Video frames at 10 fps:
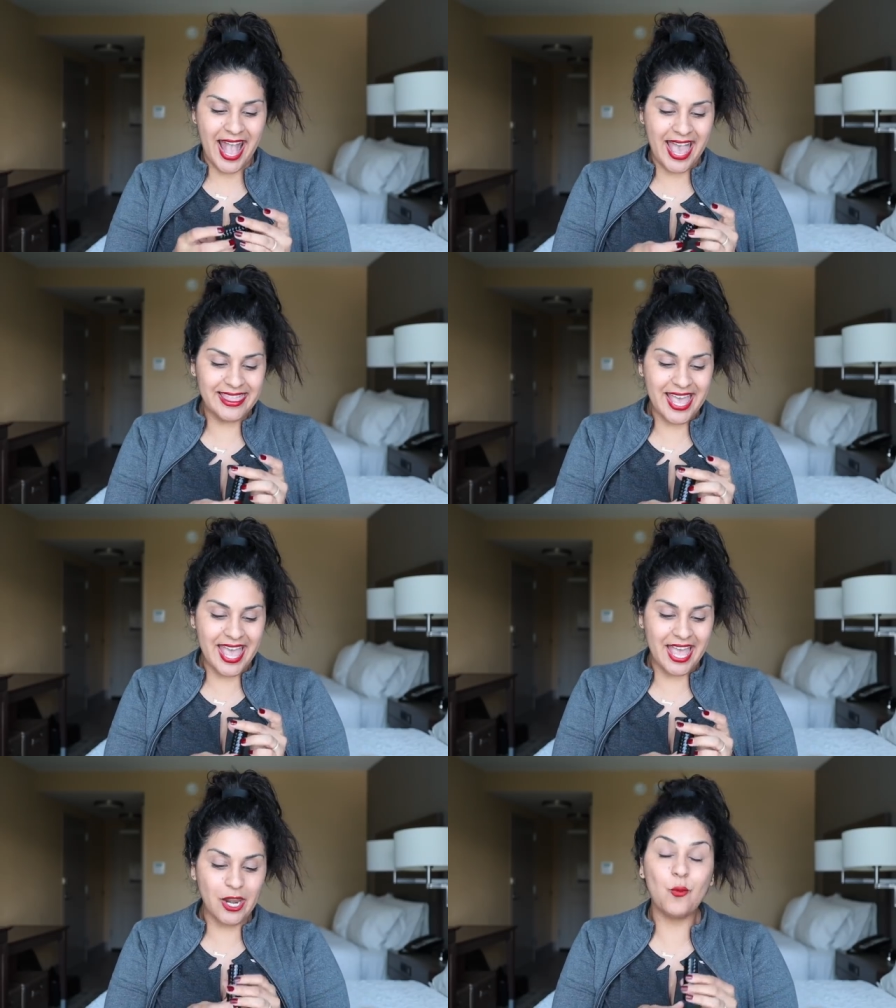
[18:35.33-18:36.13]
And
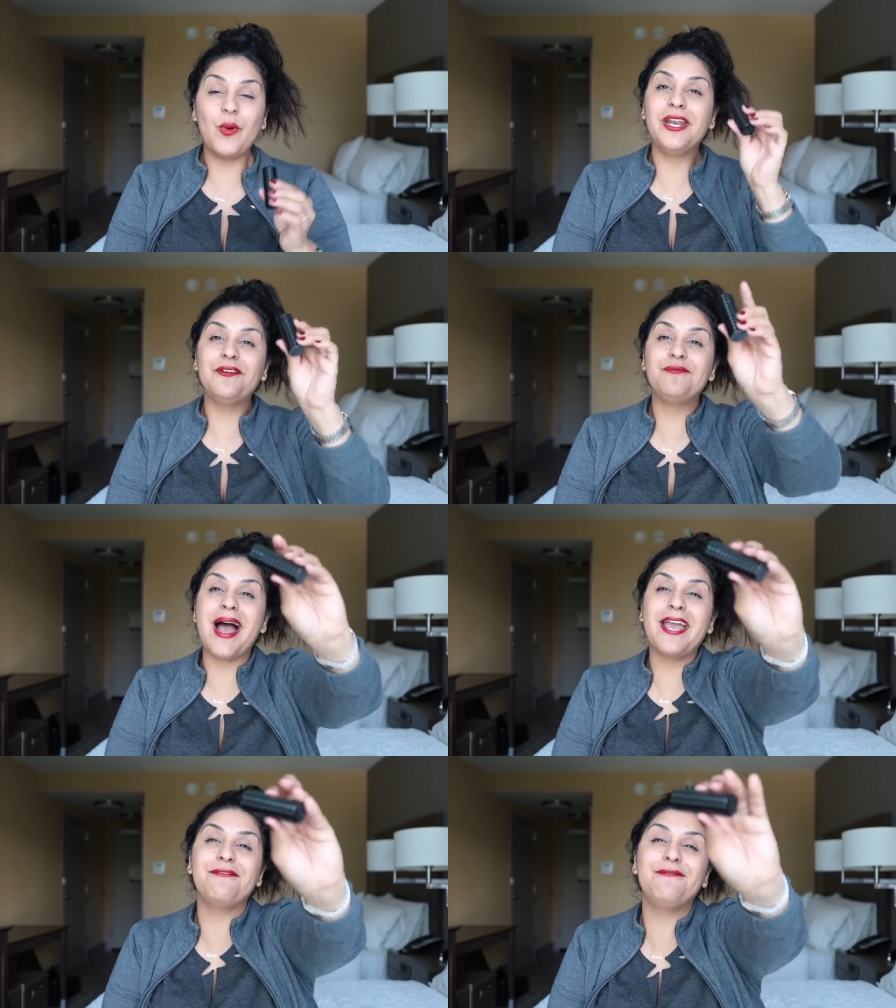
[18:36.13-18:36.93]
then one of
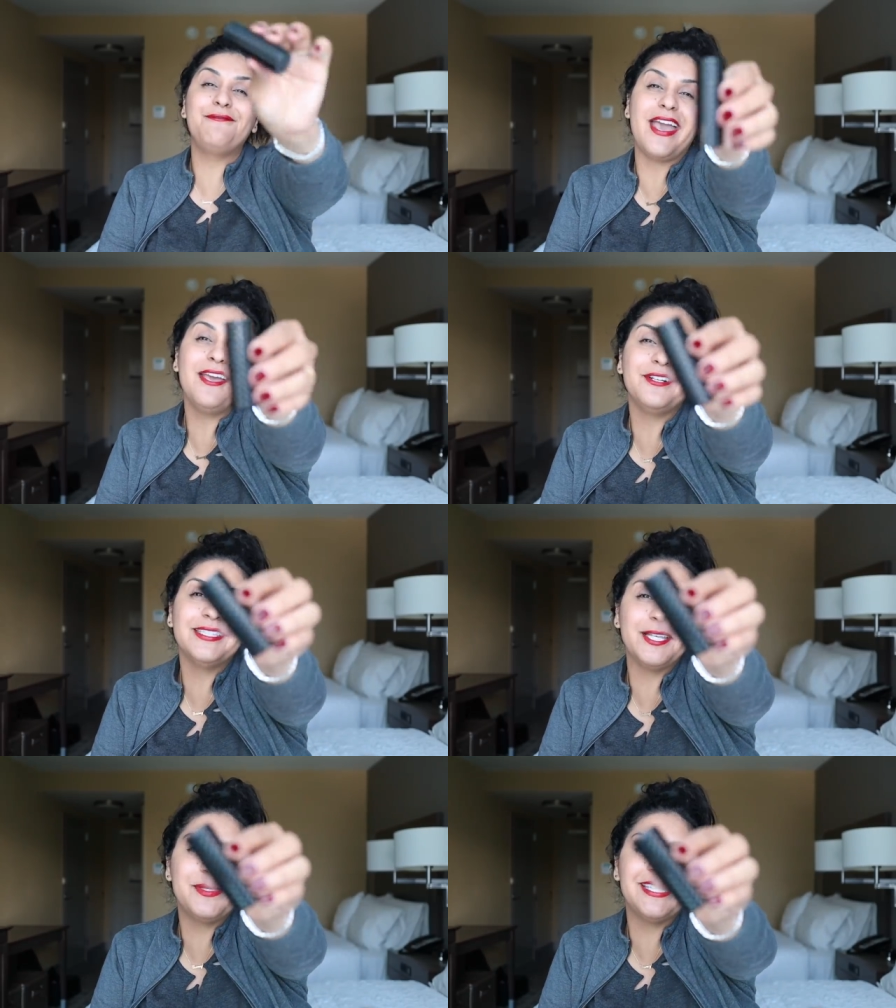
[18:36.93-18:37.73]
my
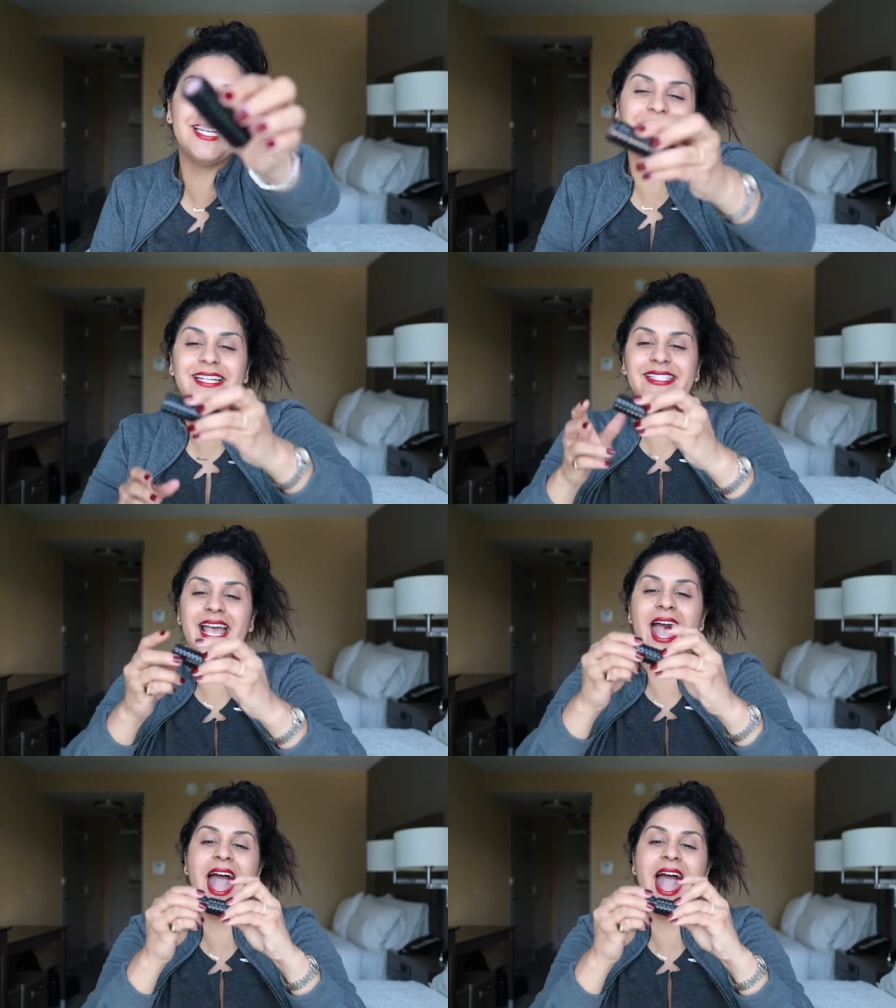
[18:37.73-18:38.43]
favorite lipsticks